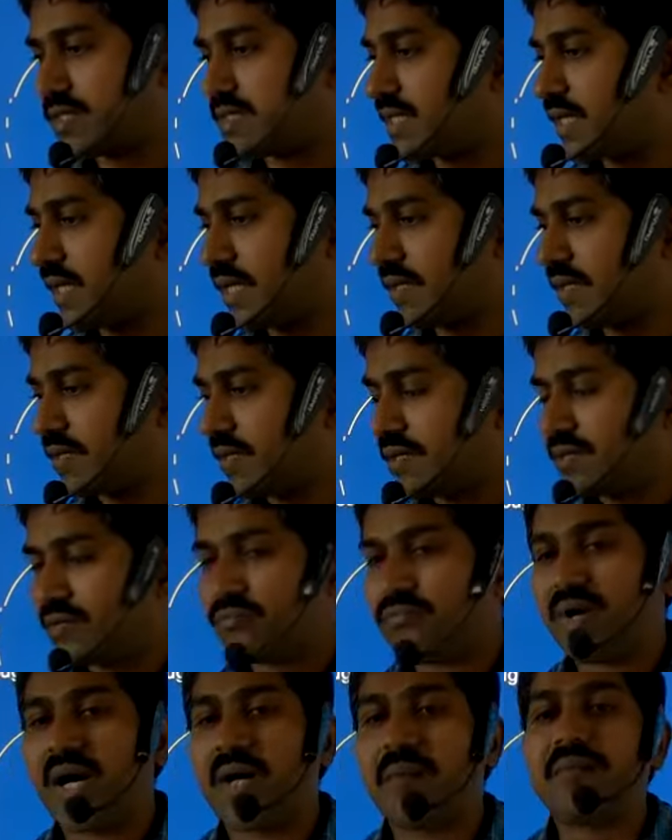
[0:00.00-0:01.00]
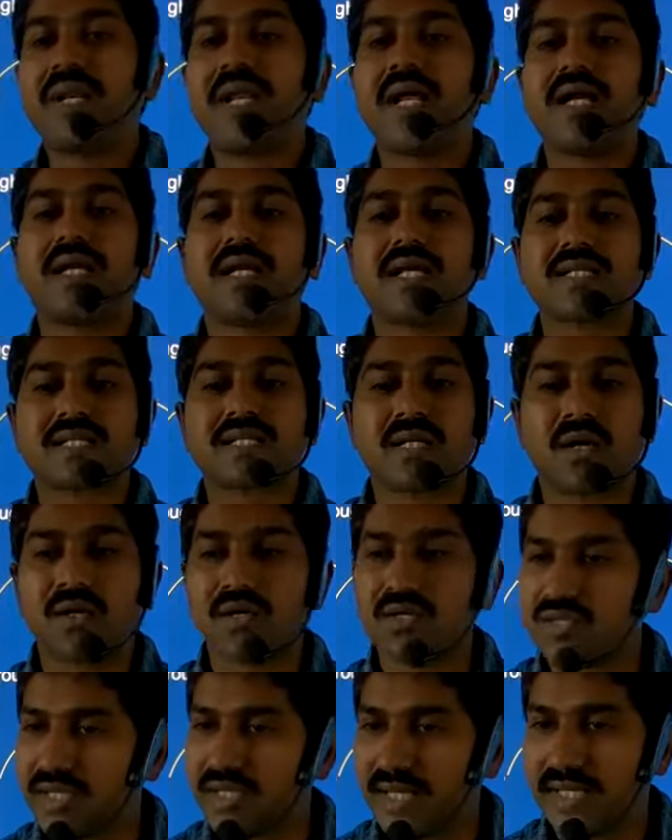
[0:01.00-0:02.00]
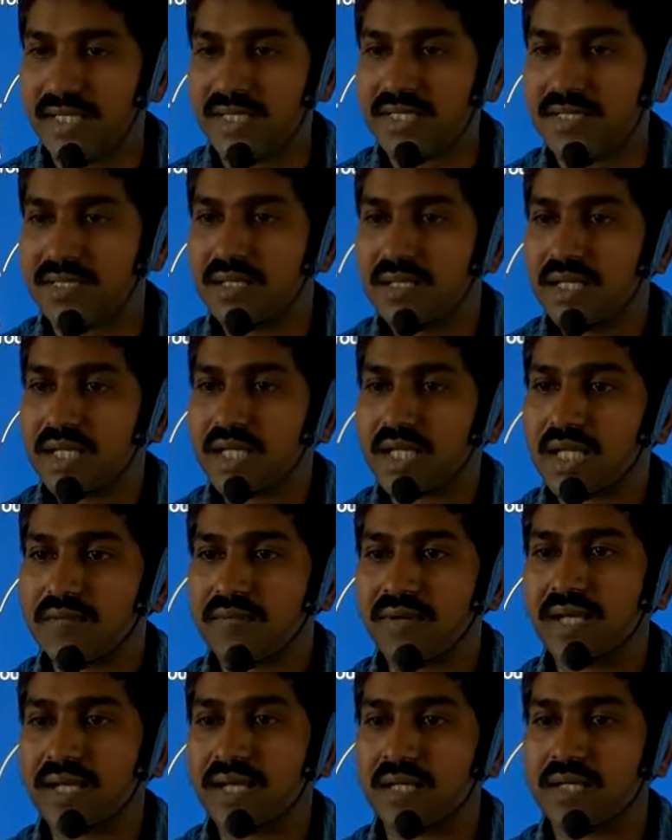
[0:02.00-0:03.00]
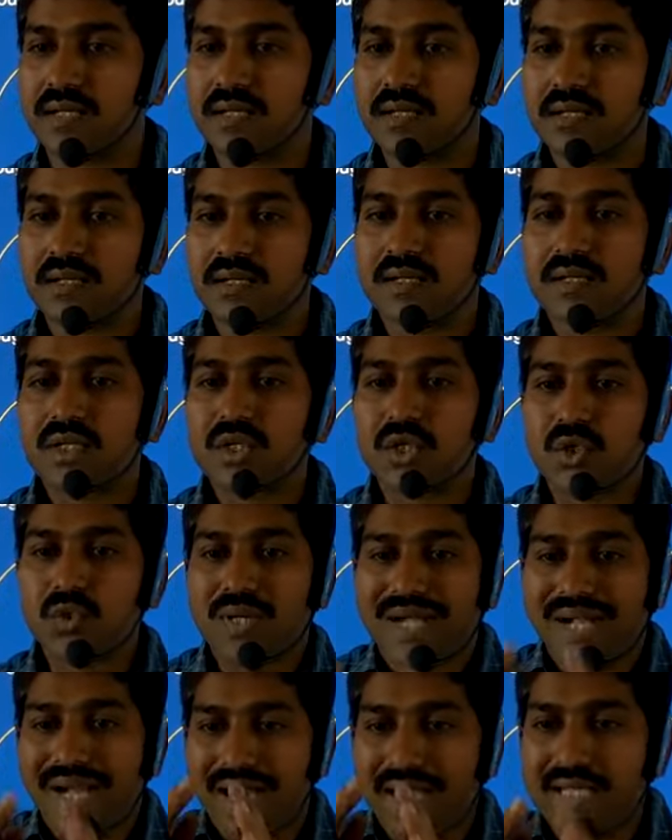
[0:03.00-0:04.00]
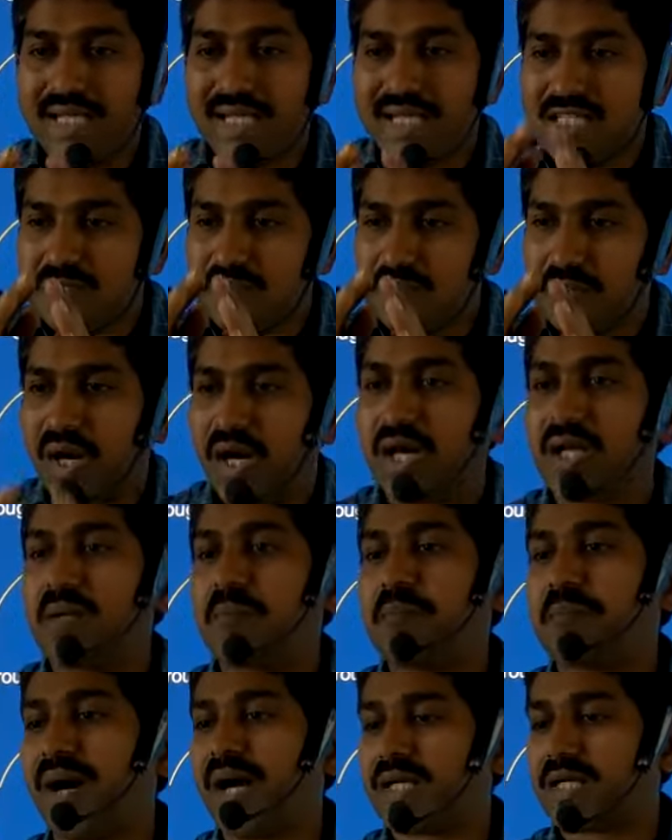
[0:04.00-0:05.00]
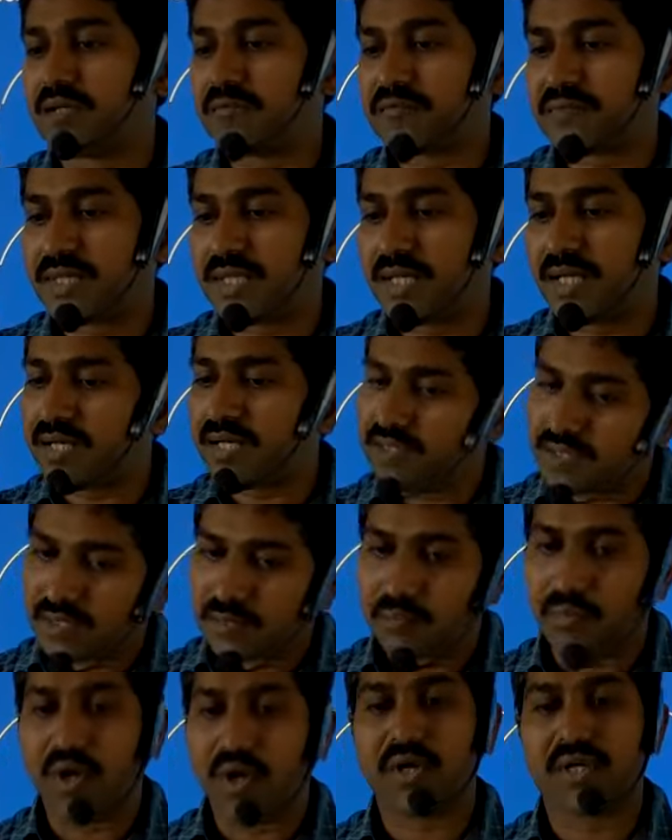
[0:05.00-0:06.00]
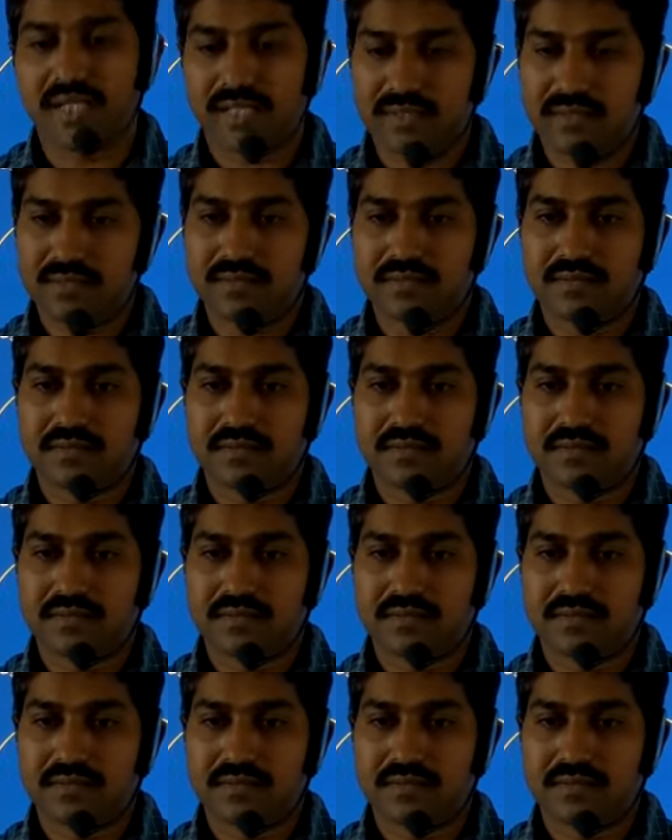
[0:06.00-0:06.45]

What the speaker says: Understand? Formula does not change even you cut a small part of the body.